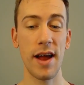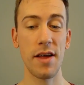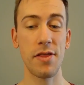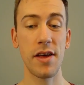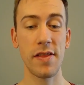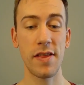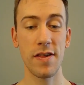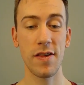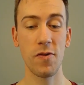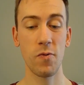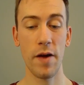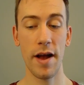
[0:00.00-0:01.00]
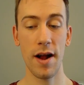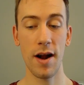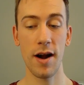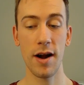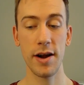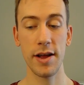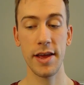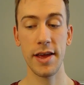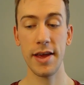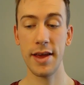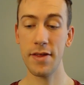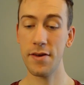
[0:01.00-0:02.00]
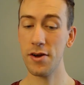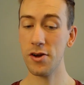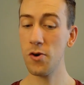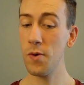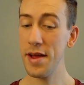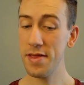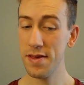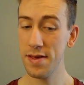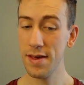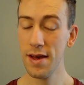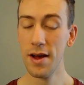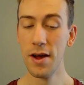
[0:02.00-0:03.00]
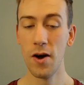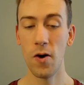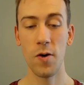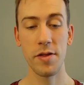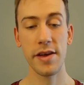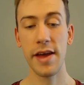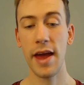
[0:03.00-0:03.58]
I think this is where he either quits or the